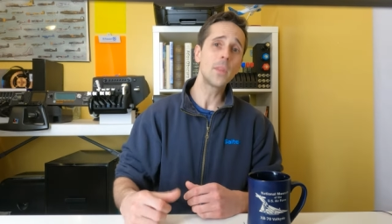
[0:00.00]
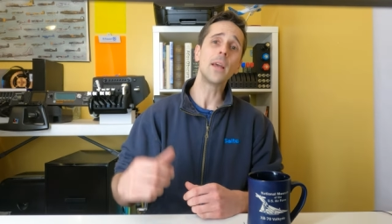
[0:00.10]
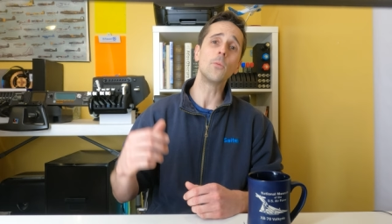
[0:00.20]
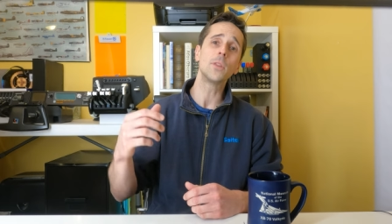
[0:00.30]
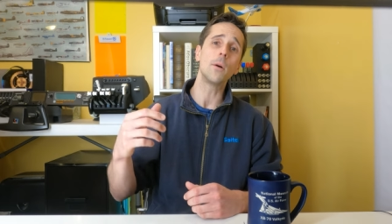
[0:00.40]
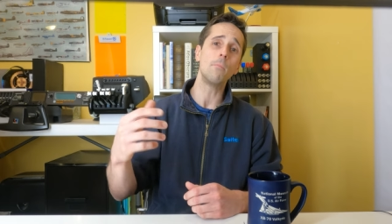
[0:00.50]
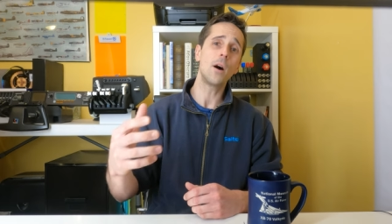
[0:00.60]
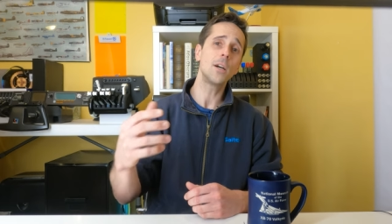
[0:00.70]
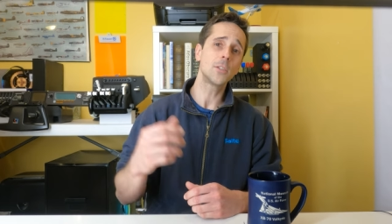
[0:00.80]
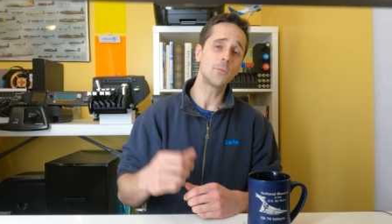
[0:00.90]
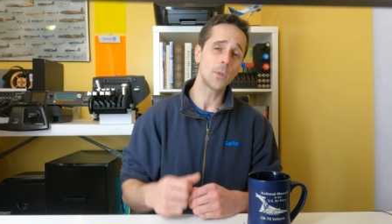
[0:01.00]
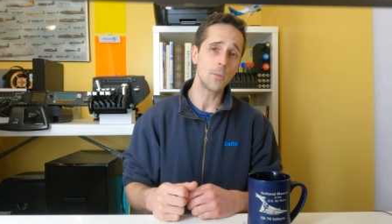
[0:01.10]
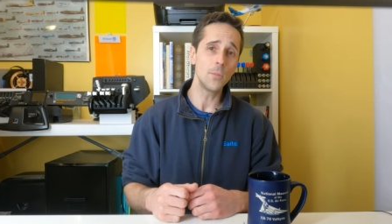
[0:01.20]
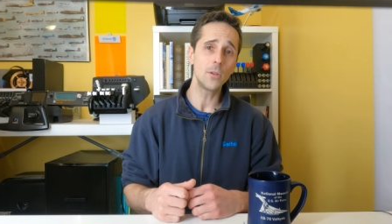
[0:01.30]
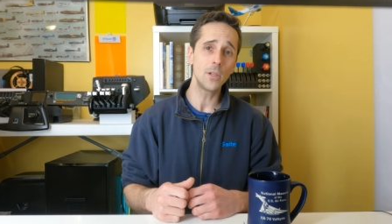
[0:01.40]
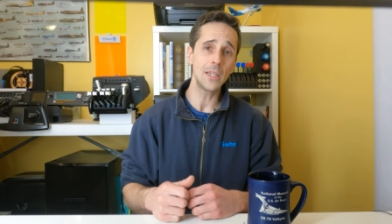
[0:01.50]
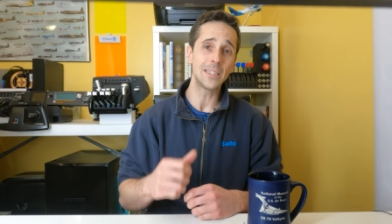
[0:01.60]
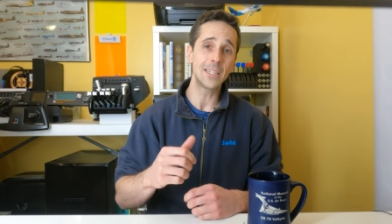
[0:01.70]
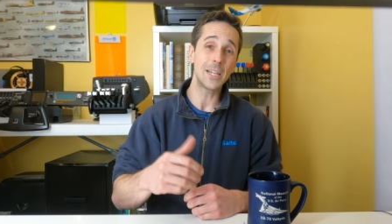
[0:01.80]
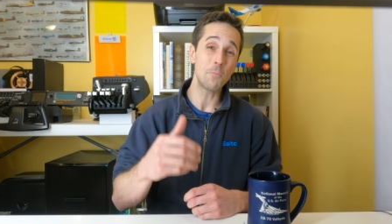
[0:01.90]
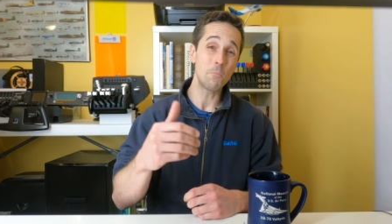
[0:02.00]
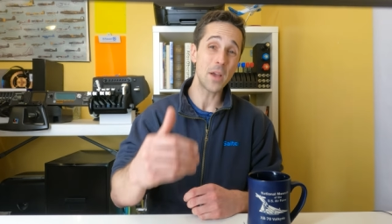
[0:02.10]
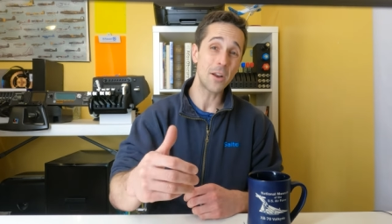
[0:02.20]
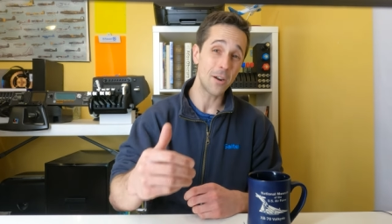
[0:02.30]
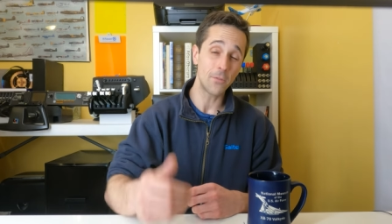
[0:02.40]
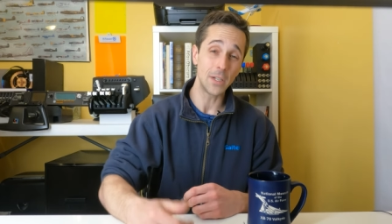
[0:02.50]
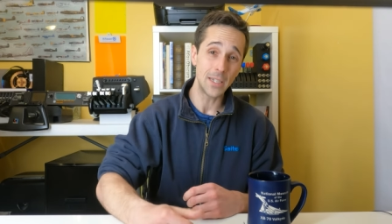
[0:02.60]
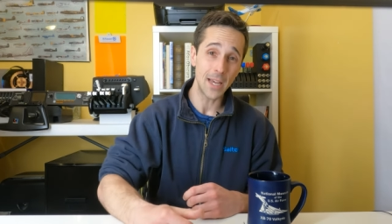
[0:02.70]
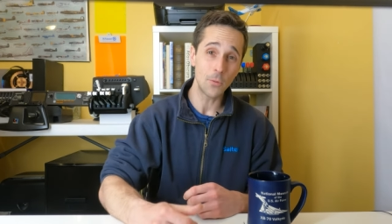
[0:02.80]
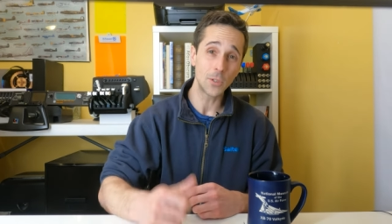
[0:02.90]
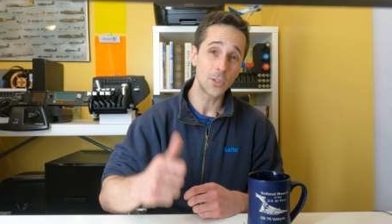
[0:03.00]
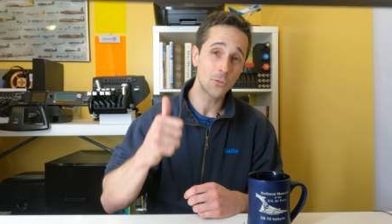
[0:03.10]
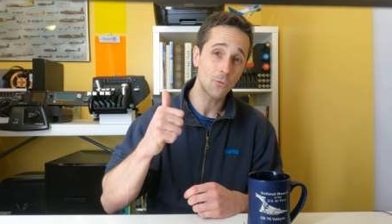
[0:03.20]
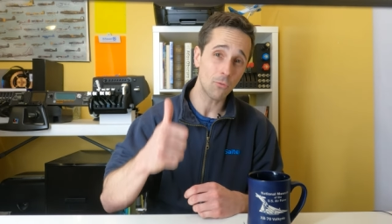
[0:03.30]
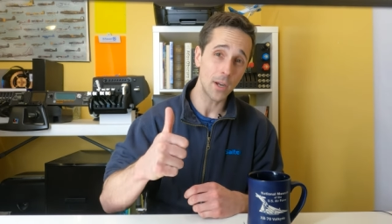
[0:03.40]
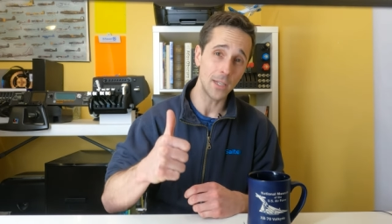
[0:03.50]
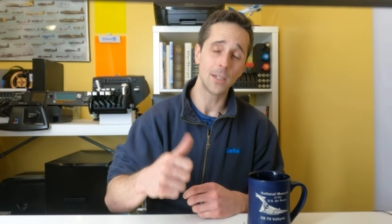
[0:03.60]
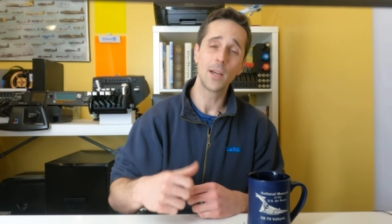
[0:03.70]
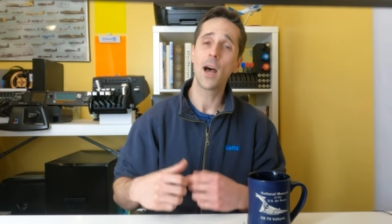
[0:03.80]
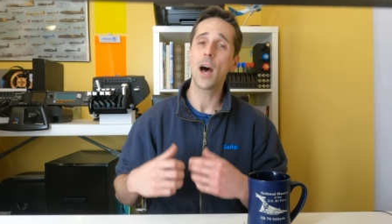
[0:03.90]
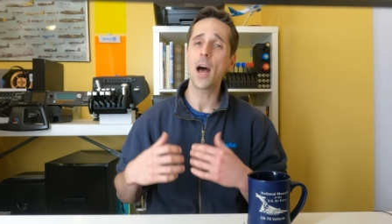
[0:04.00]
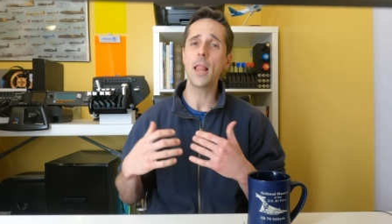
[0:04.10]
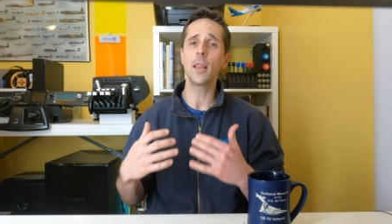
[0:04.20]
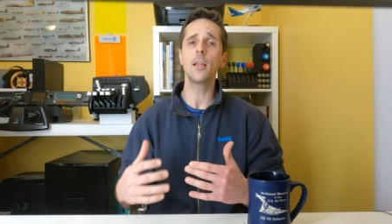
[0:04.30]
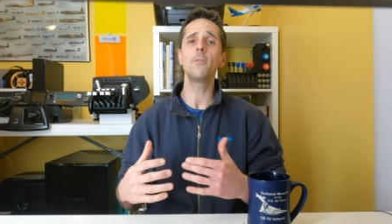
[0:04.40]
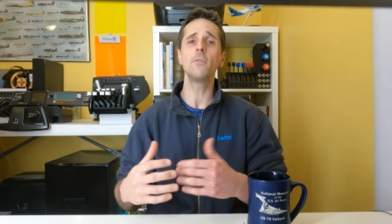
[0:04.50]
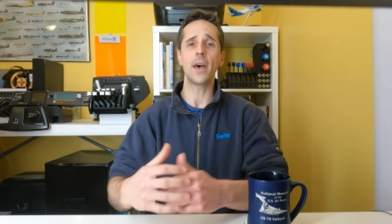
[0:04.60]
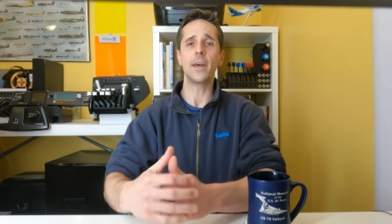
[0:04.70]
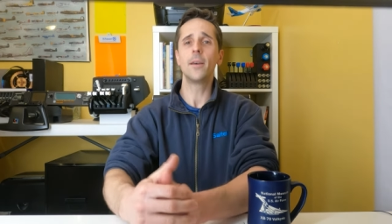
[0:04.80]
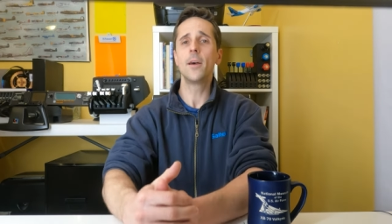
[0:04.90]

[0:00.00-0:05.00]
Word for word: And with the mods from the community, it's getting better every day, which is great. I love that.